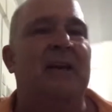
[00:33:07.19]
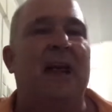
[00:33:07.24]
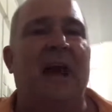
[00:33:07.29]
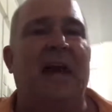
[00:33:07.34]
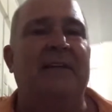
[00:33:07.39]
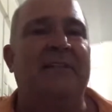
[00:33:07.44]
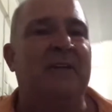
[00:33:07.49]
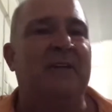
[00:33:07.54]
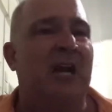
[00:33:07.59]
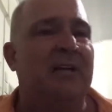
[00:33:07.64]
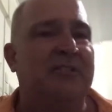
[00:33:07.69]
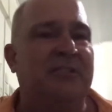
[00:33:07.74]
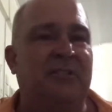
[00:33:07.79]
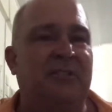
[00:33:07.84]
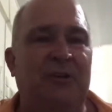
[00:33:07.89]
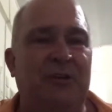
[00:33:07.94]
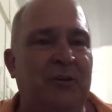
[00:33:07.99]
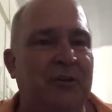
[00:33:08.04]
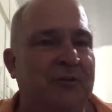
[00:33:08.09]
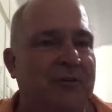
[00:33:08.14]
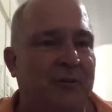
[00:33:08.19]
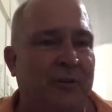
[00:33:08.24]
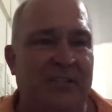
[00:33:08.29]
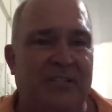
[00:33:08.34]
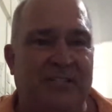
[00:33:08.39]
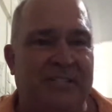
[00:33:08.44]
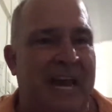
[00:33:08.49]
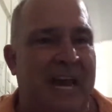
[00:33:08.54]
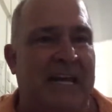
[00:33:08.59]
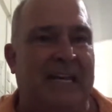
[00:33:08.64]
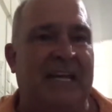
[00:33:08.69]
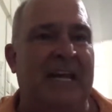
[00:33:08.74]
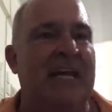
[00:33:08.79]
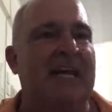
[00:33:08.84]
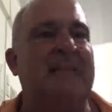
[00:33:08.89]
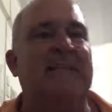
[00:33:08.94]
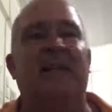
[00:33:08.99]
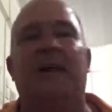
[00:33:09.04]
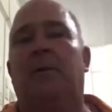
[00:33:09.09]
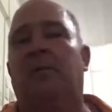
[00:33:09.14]
I talk doo-doo for a
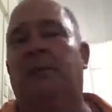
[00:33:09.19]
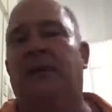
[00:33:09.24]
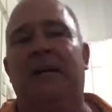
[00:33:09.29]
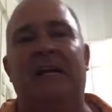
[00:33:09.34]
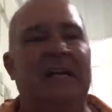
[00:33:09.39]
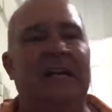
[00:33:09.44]
second and I'll bring